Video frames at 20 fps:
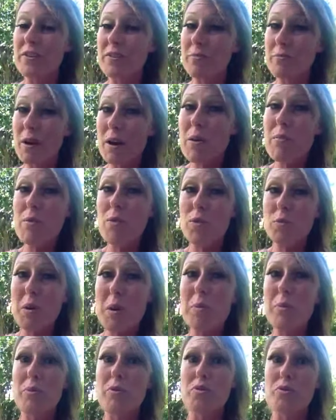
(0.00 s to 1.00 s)
It's why most
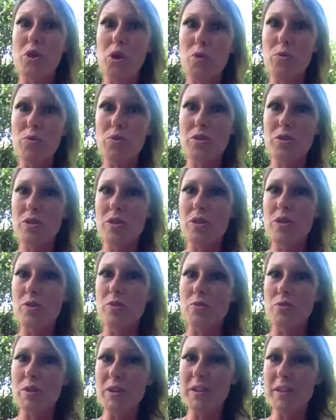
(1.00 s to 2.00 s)
people don't
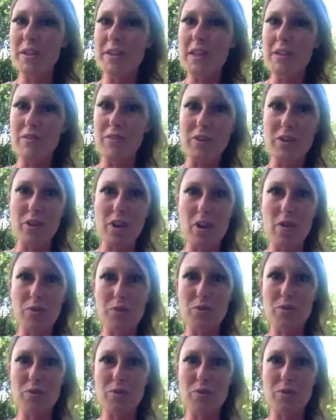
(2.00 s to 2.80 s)
really give it a go.